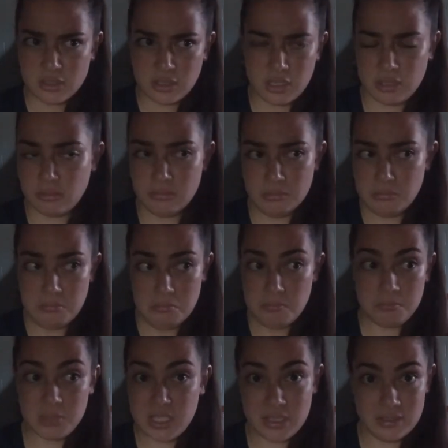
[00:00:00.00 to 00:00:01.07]

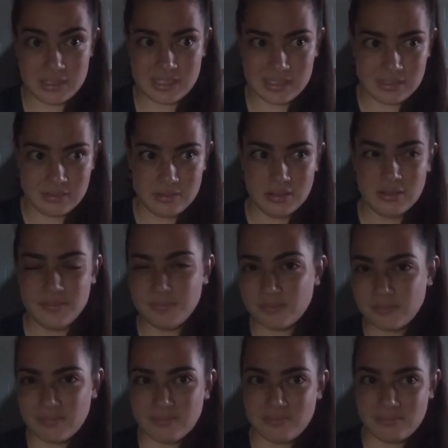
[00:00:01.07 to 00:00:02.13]
Because,
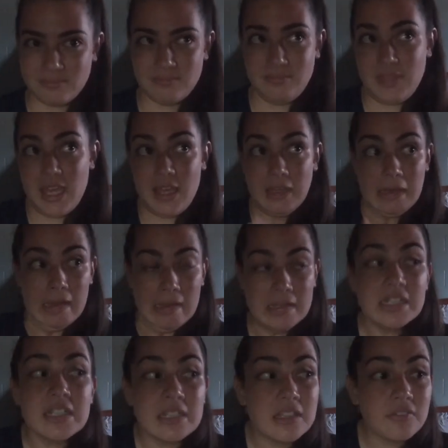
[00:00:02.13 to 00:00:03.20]
heck,
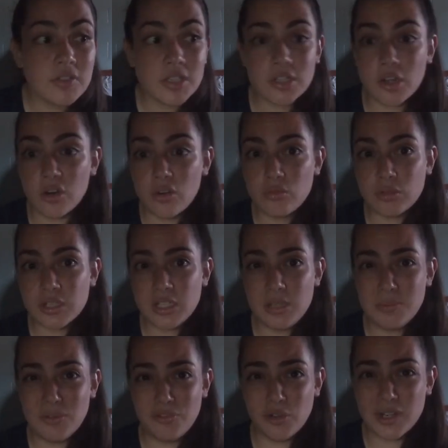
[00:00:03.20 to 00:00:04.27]
I didn't even know really
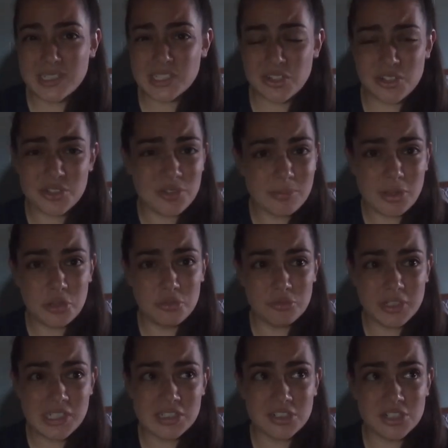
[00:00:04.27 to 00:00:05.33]
before I started doing my own
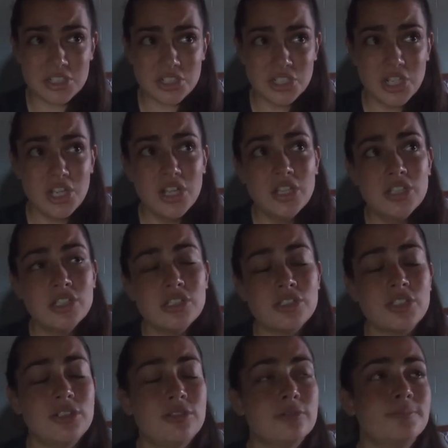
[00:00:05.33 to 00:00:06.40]
research.
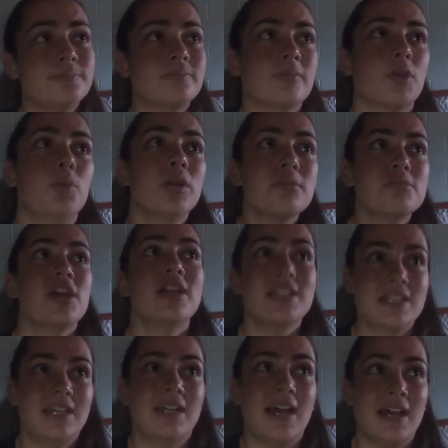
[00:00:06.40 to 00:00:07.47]
So what I'm trying
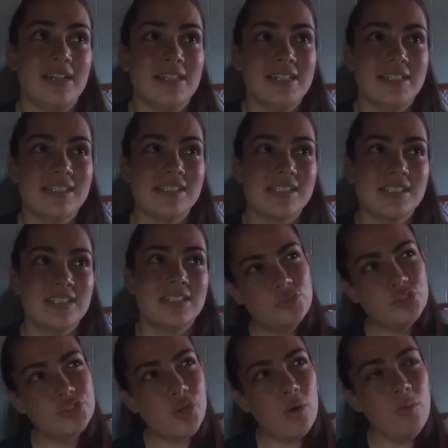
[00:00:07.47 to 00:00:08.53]
to get at is,
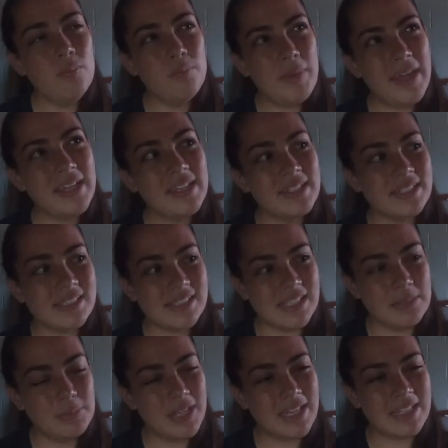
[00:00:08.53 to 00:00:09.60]
don't make it
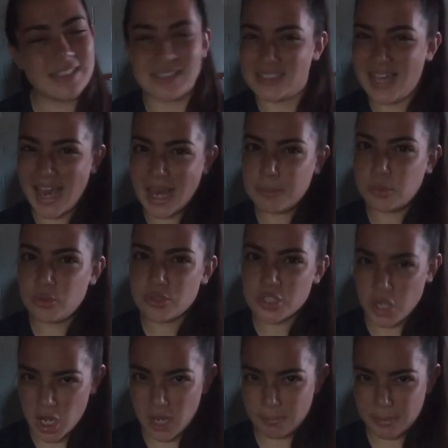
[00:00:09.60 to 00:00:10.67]
seem like it's a taboo
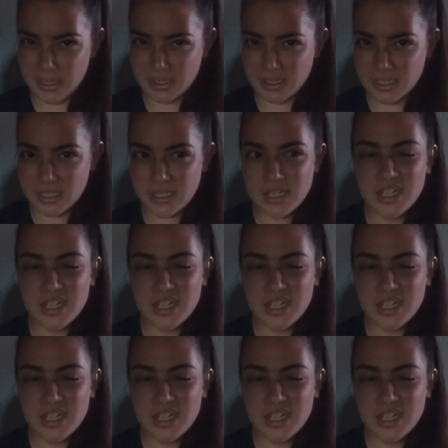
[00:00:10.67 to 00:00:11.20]
topic.